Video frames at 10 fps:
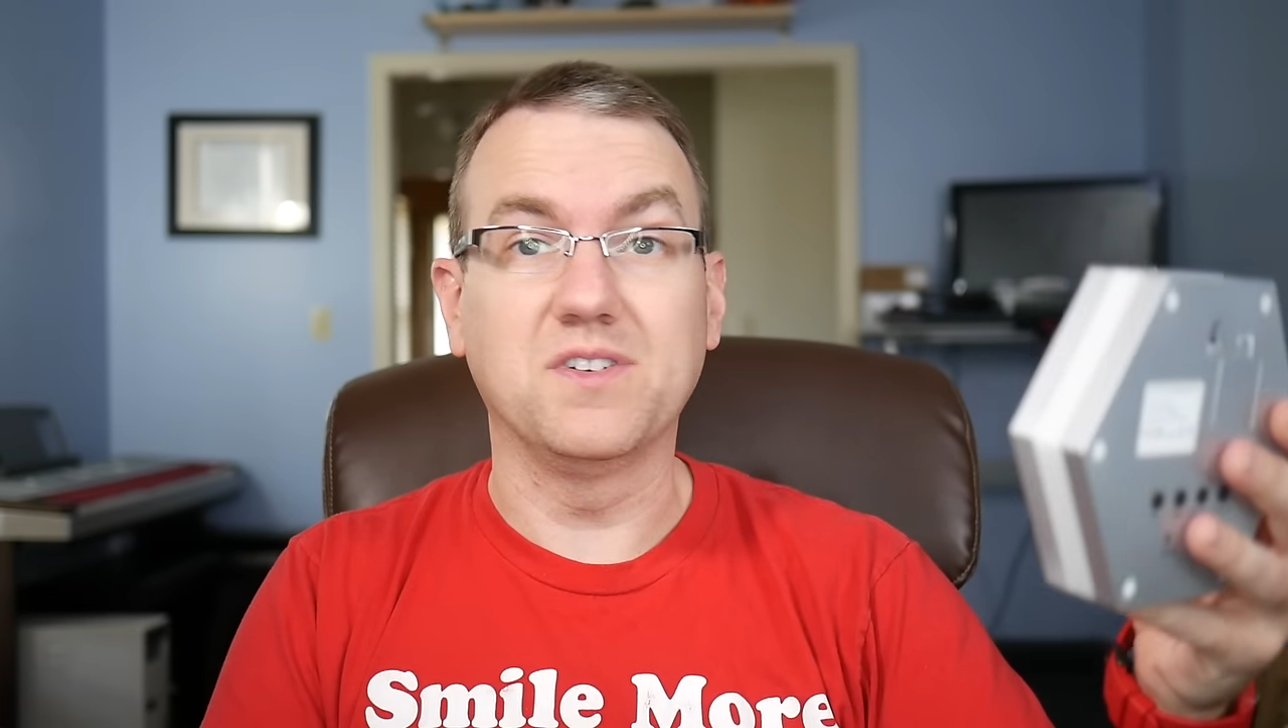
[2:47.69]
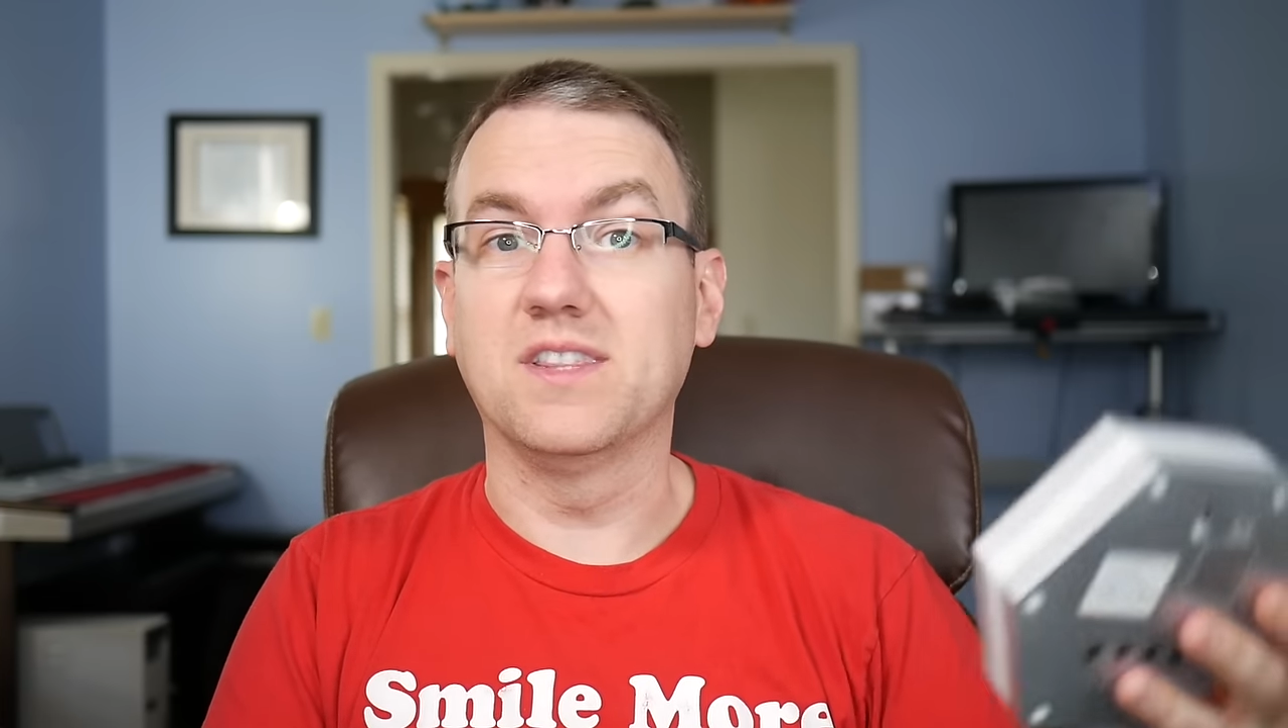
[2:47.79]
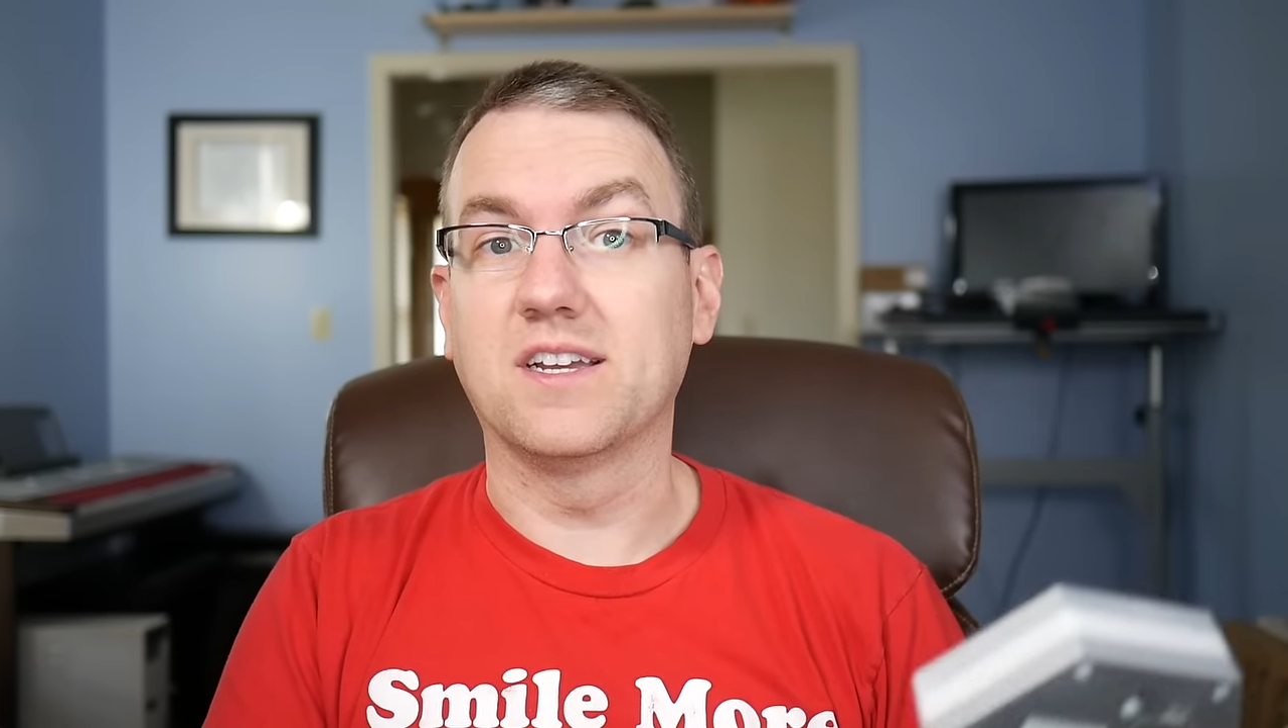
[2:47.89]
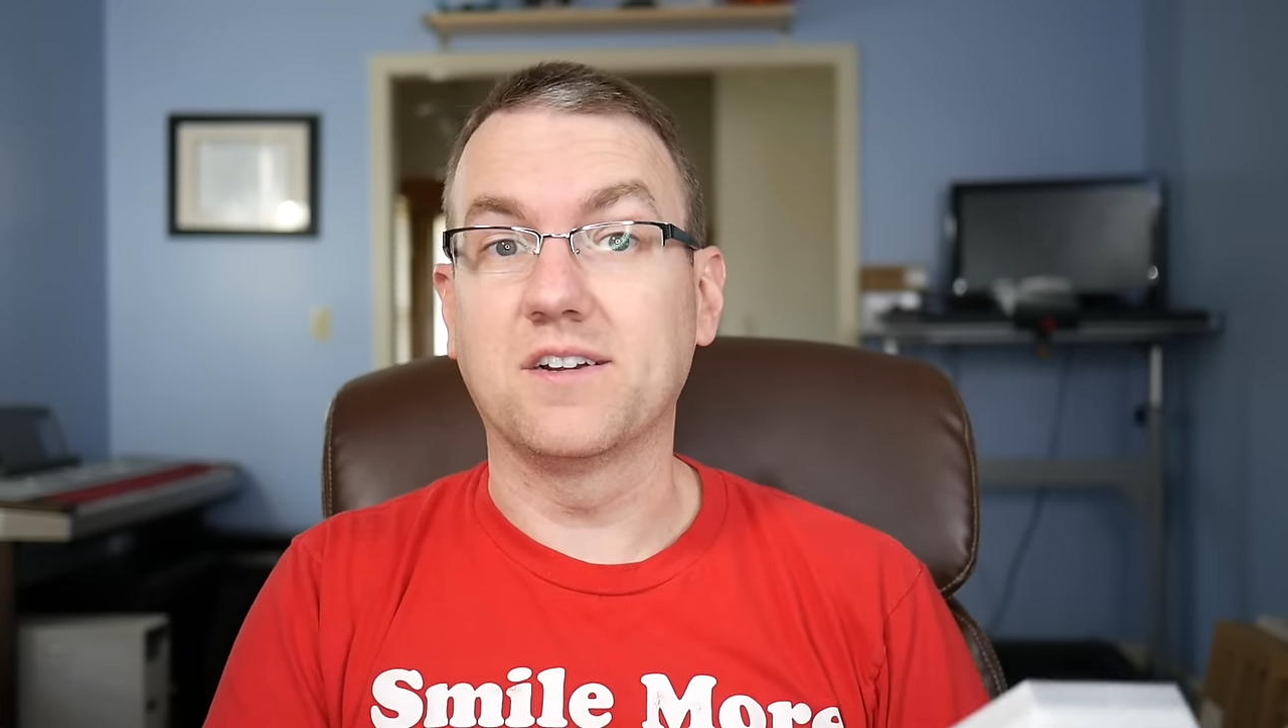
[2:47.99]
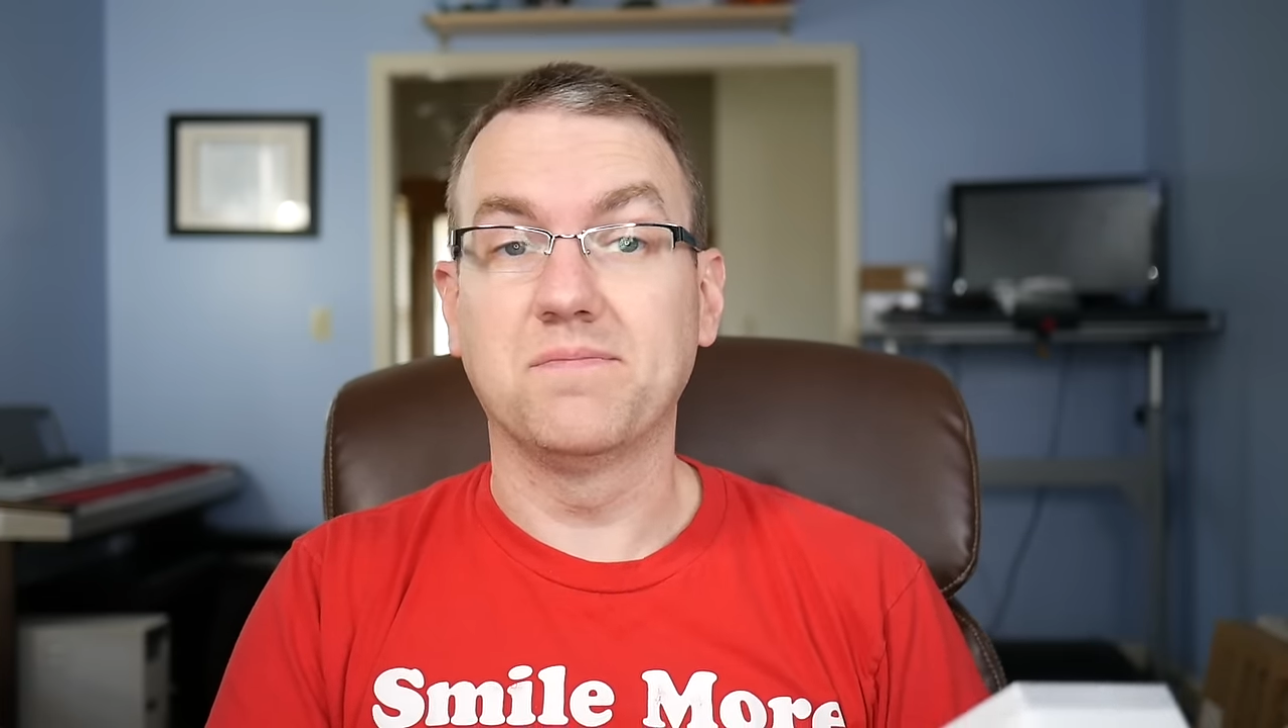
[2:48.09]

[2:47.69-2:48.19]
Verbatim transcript: in there.